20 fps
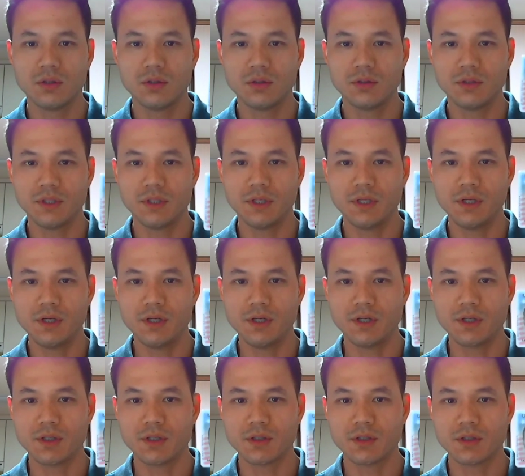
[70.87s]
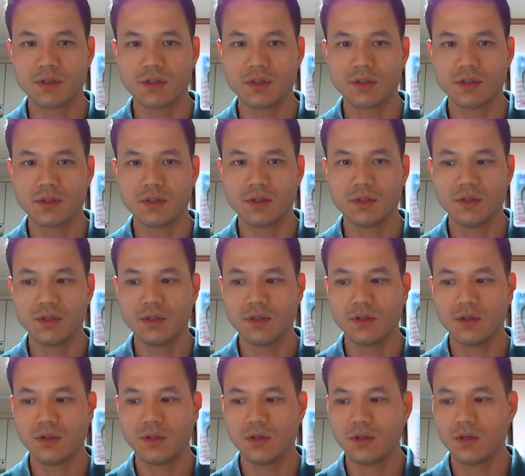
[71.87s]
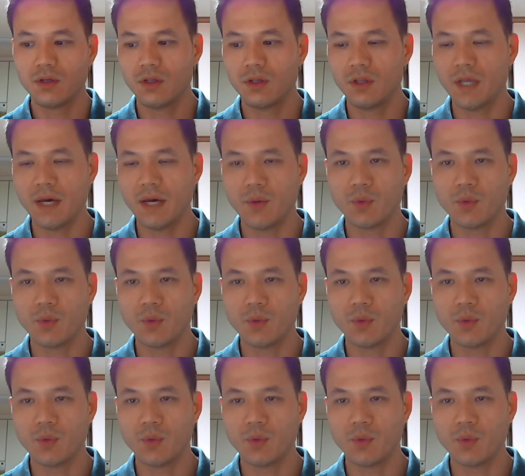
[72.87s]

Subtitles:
right here that